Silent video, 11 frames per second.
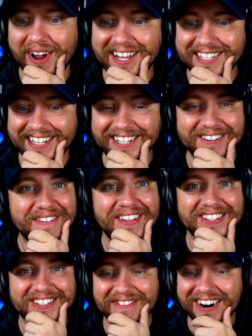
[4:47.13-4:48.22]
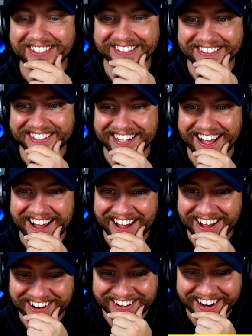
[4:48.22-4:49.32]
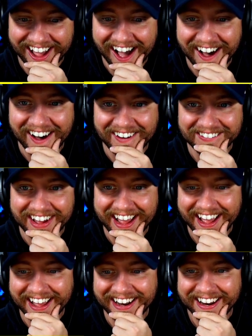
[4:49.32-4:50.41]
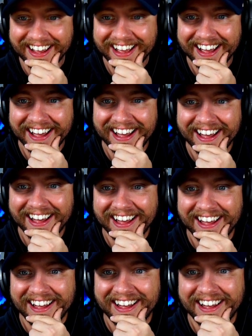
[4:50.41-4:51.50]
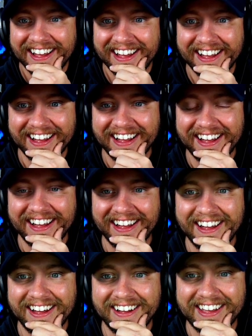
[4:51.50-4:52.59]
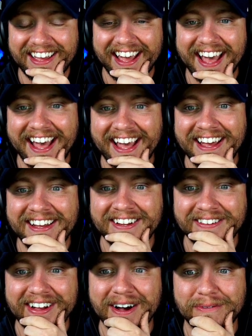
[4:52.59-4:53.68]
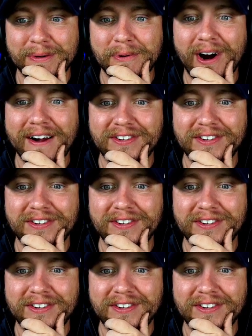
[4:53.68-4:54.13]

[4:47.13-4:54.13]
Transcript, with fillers: is that? You were those commercials? Oh, no, man. Okay. We got one more after